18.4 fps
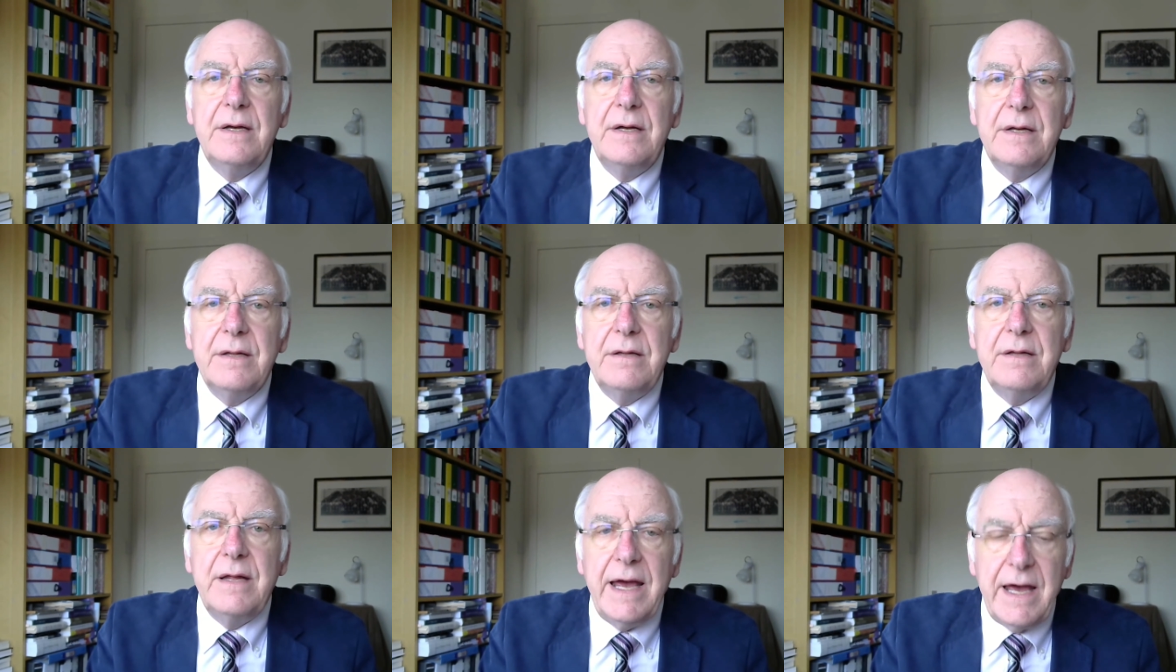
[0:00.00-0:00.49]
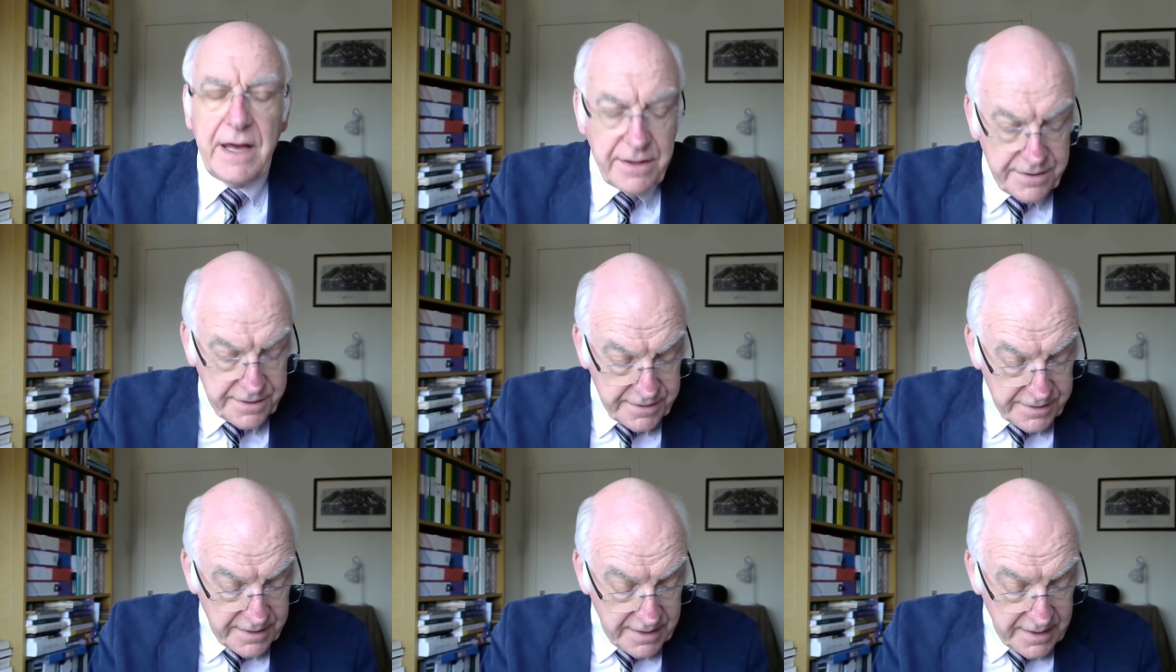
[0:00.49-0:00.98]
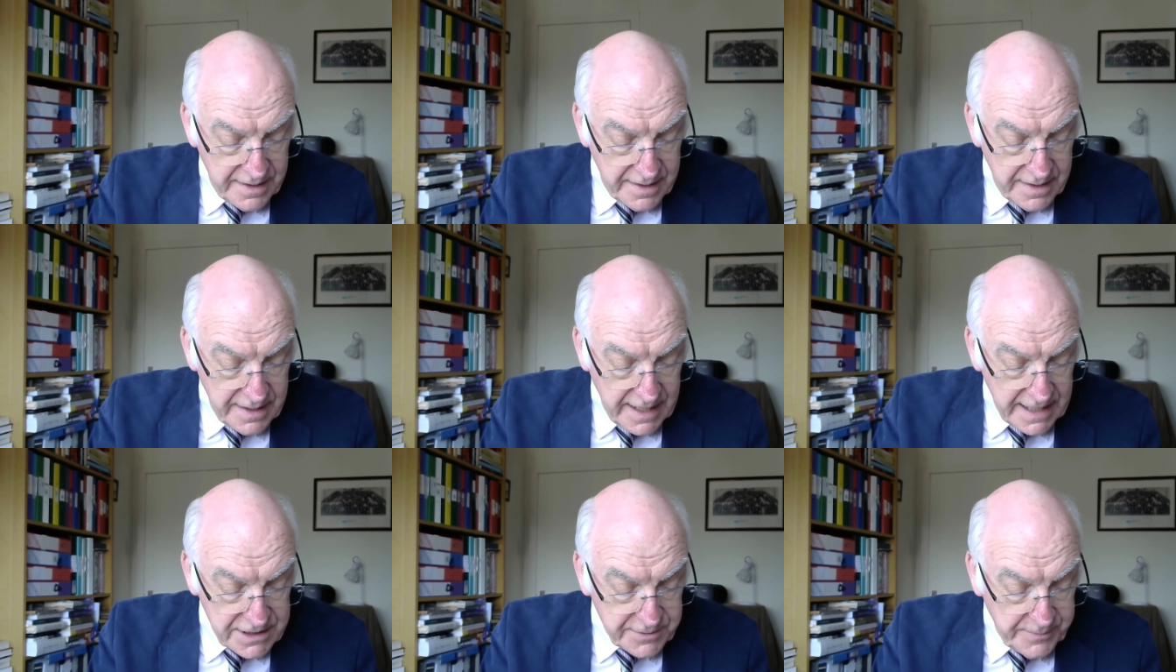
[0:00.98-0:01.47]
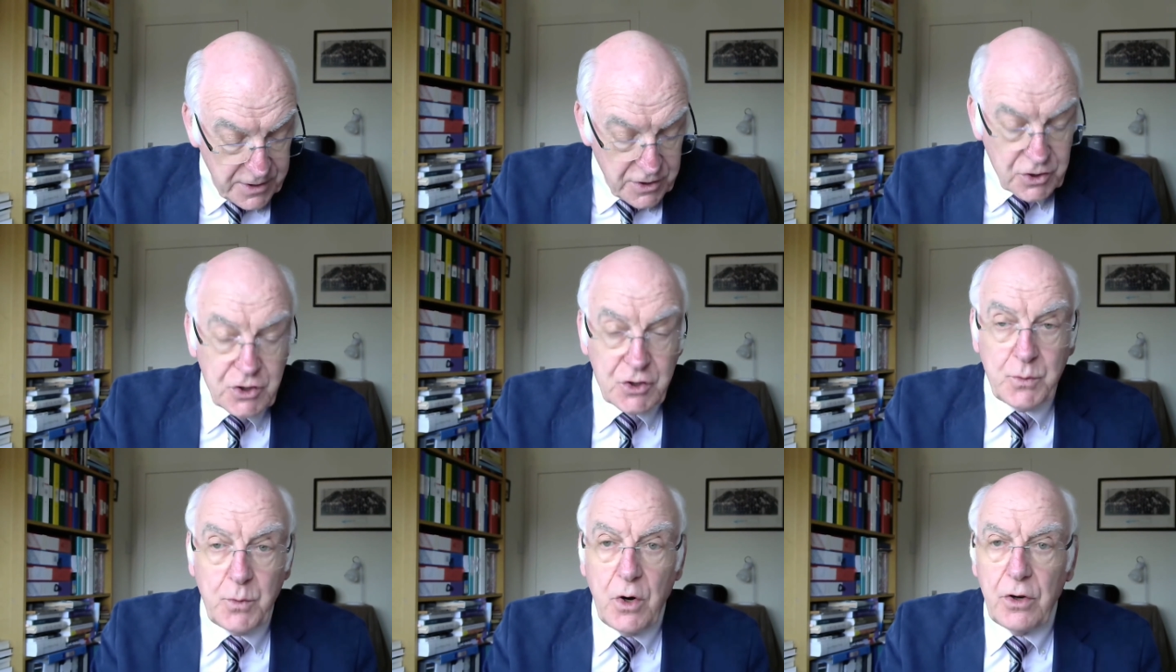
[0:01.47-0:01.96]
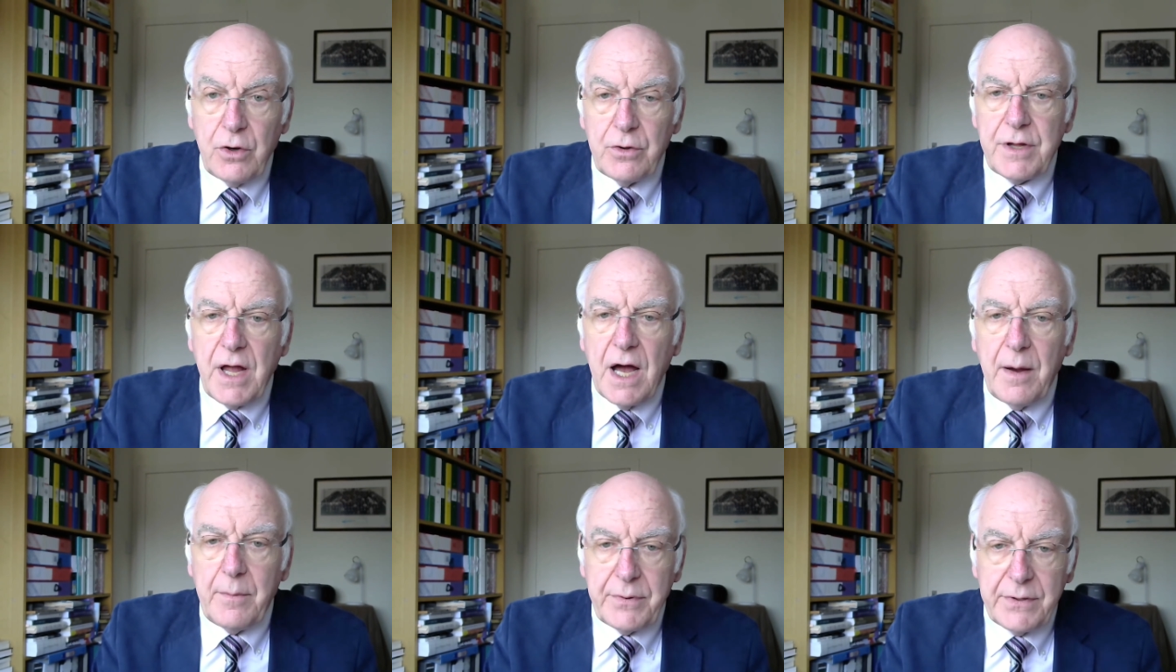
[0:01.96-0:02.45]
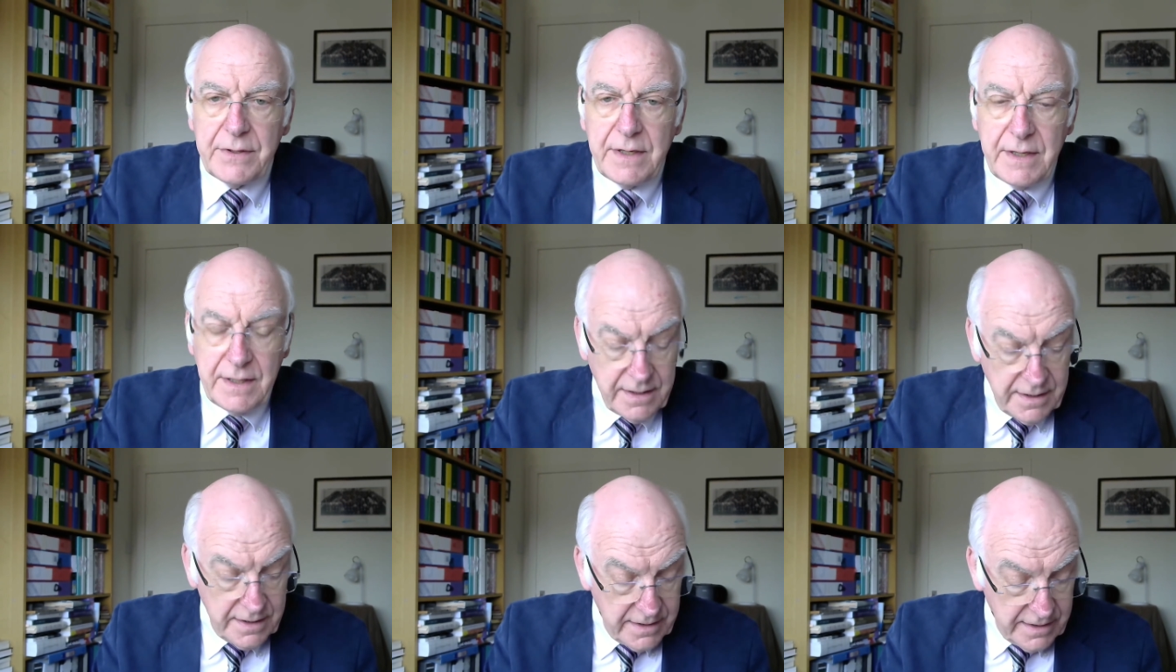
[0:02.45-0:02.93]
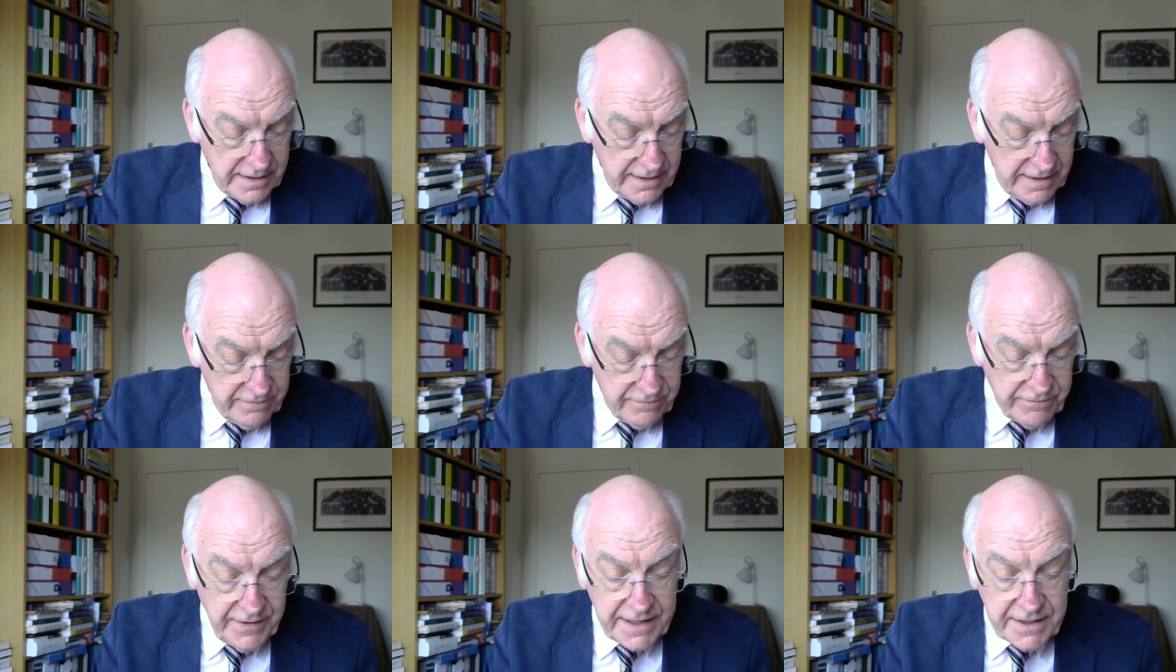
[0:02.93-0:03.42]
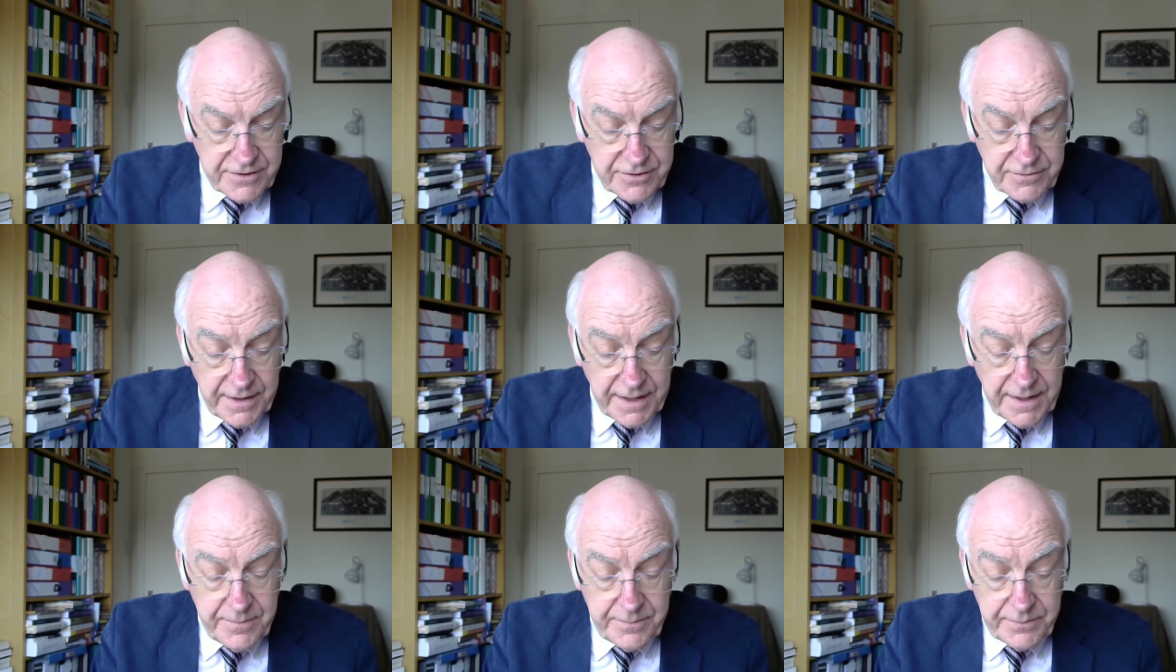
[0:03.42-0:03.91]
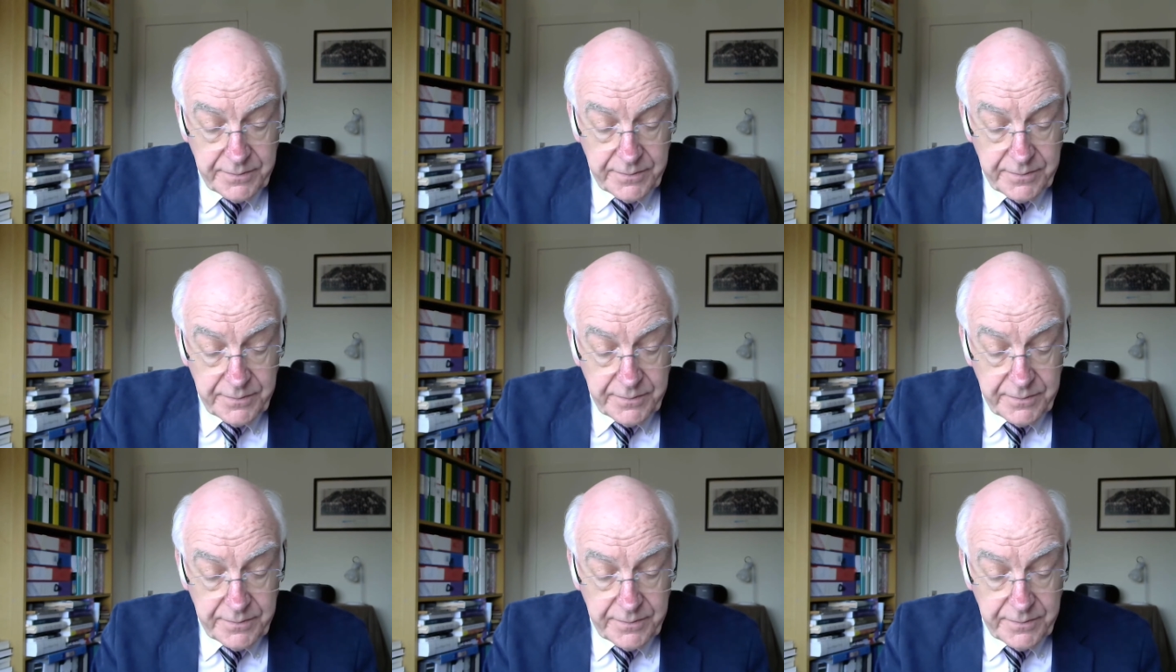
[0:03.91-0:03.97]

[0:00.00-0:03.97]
Death has been swallowed up in victory.